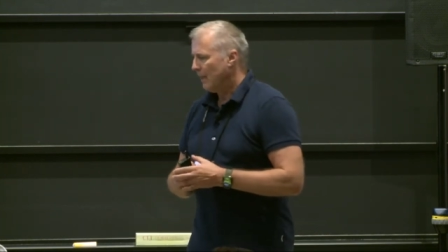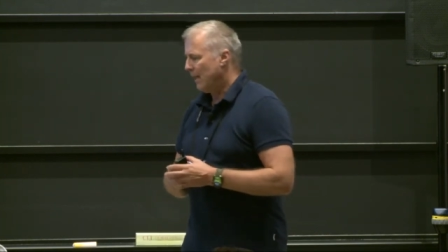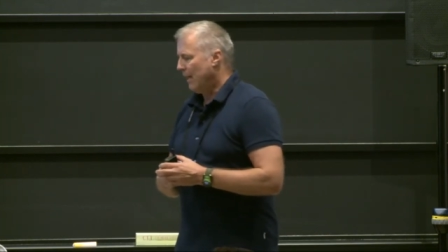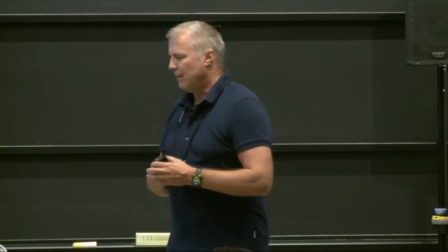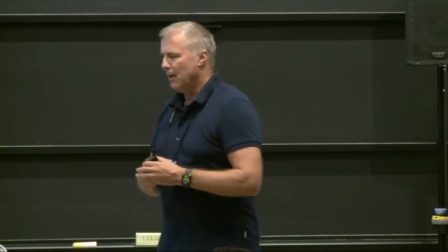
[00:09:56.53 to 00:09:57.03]

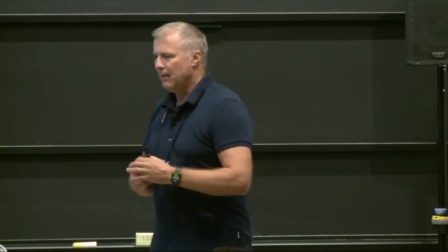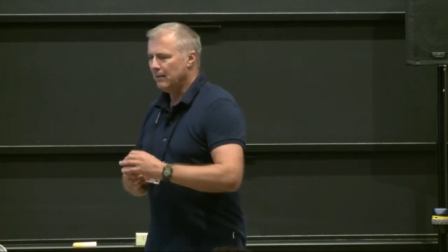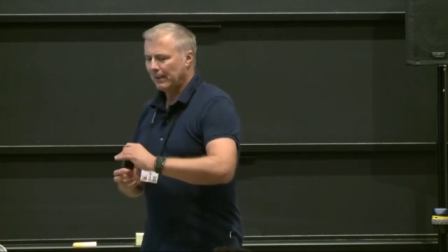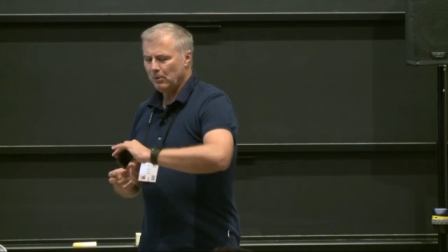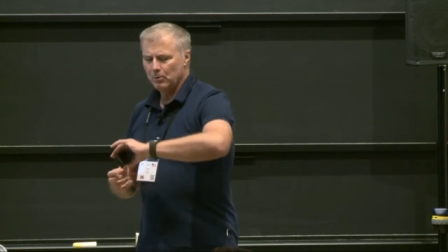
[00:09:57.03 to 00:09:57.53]

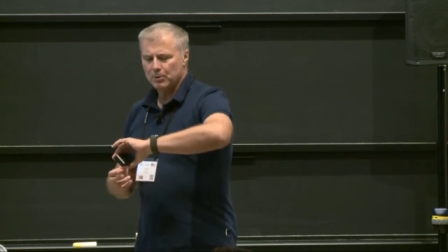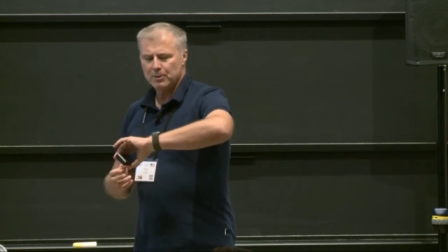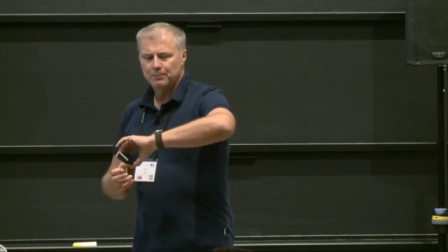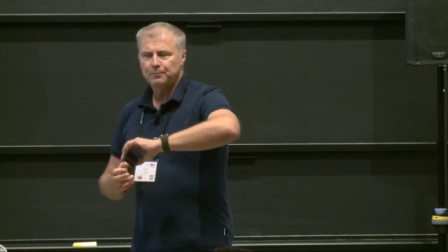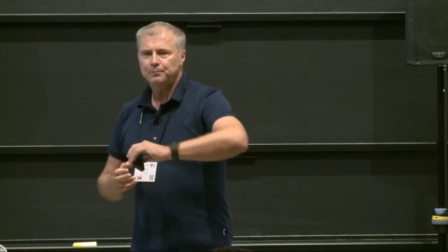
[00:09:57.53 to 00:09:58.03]

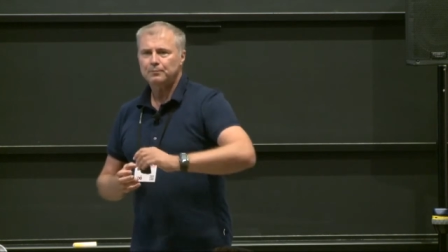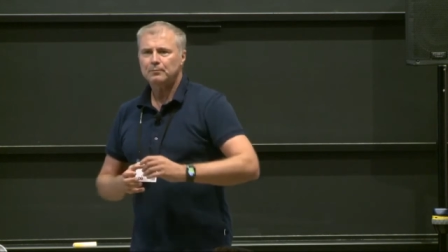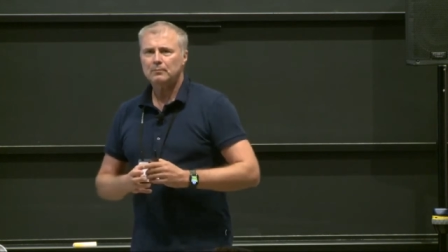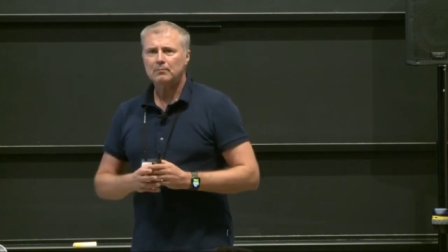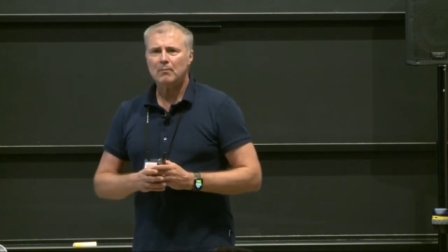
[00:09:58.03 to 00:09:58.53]
reuse.
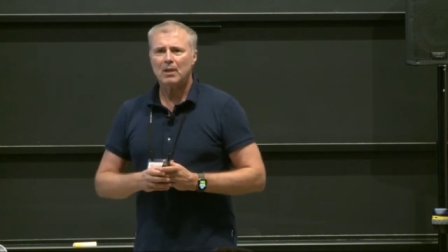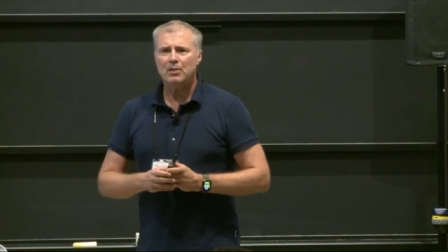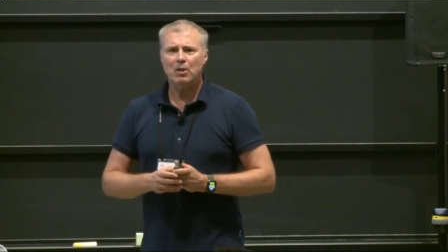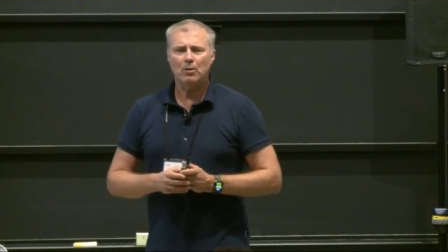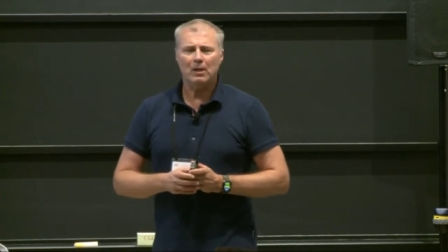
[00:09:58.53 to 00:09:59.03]

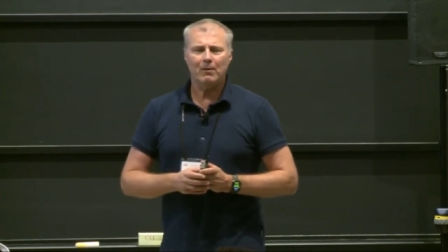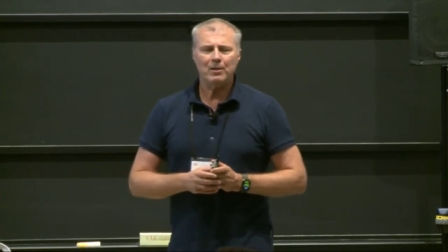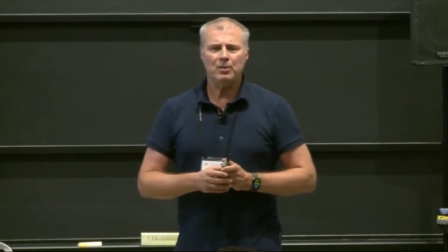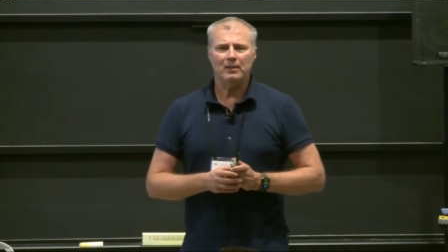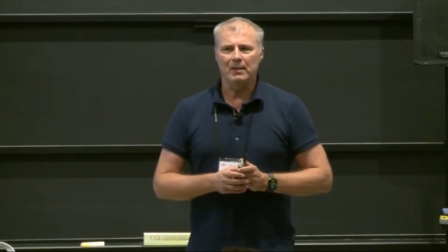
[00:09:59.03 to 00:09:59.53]
So the
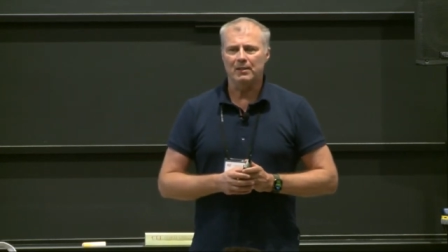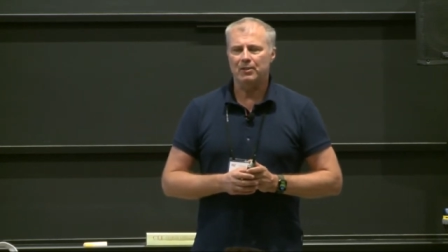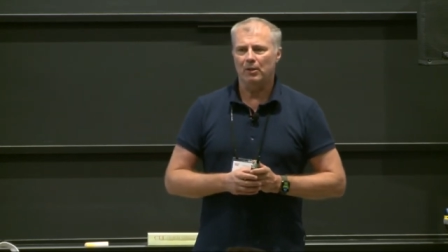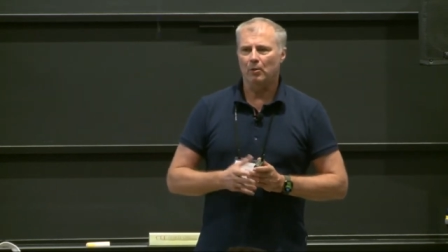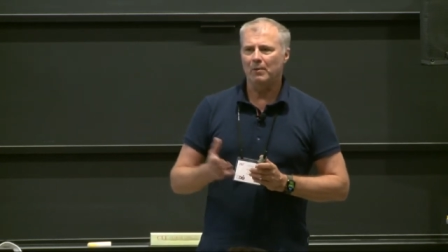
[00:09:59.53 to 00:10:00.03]
question
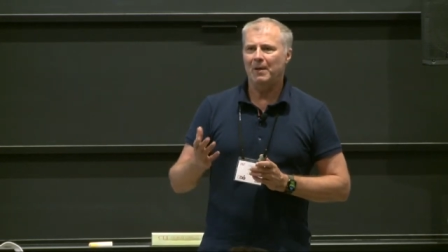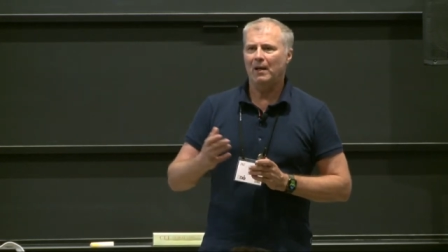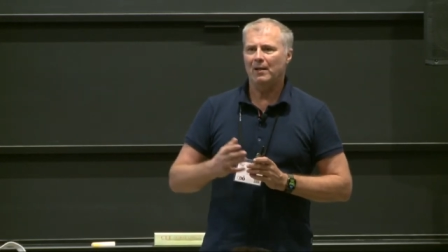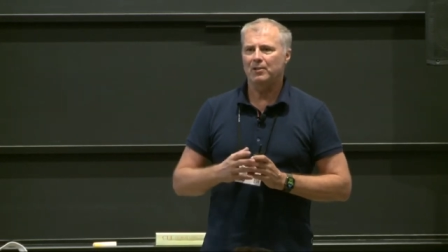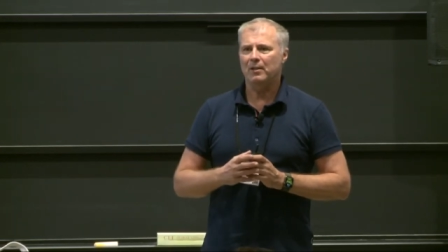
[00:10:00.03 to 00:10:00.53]
is, we may
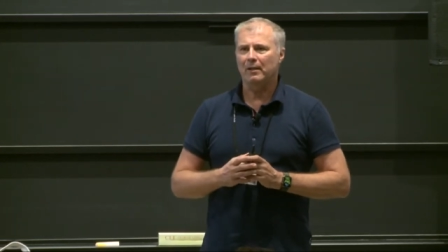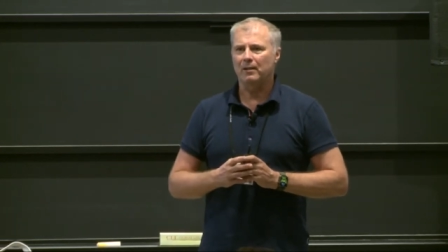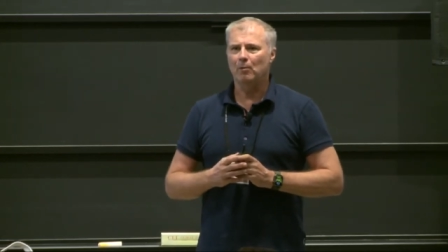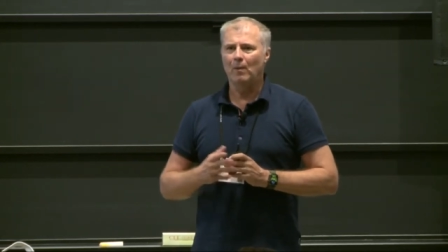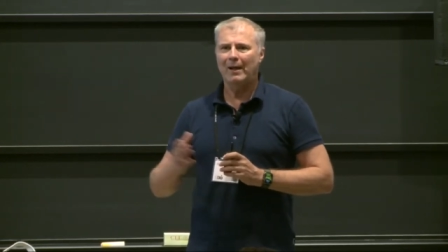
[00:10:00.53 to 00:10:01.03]
ask,
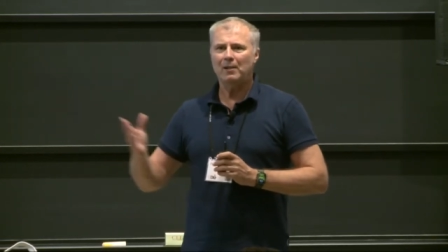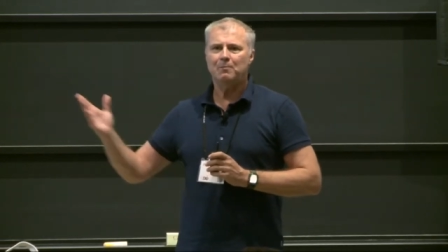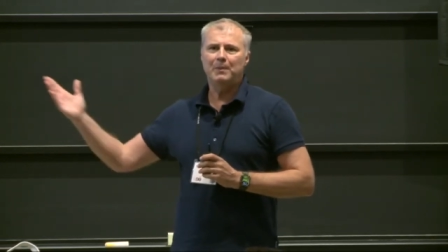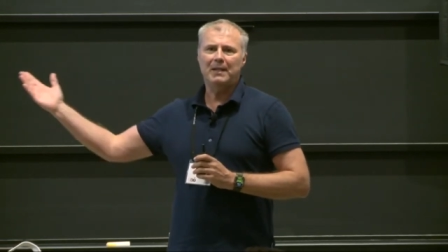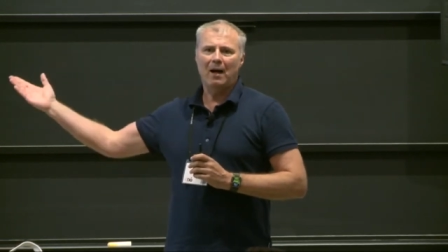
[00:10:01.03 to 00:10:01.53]
like, where is
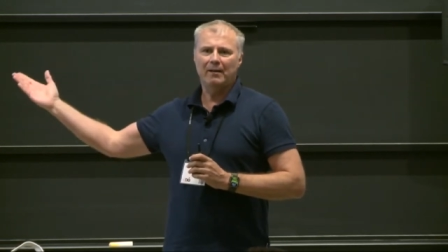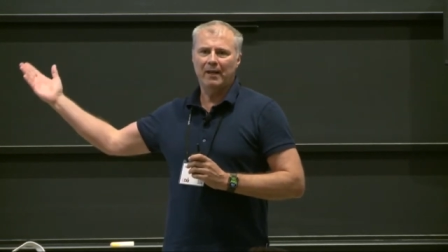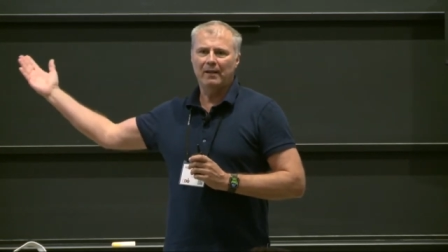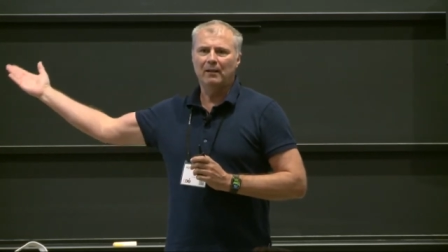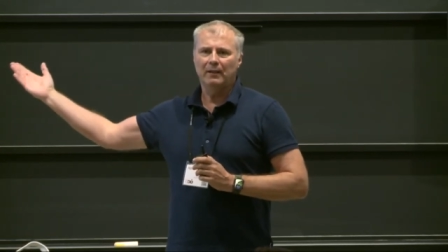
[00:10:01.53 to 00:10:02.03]
BI and
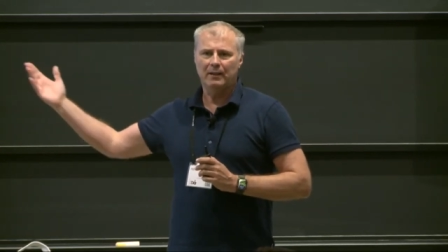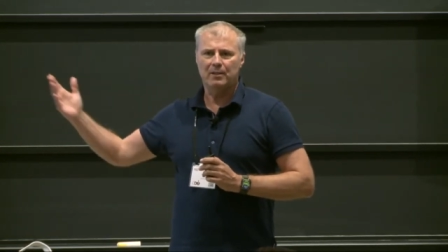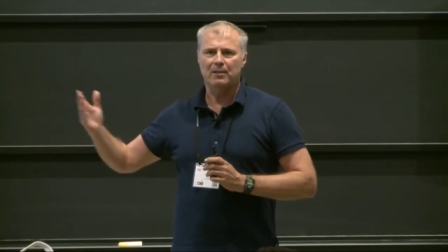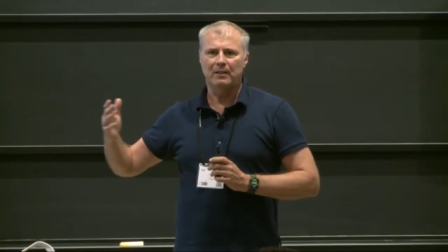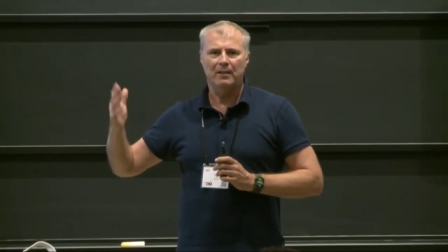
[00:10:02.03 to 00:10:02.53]

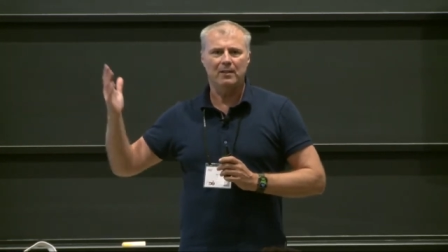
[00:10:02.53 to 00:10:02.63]
analytics in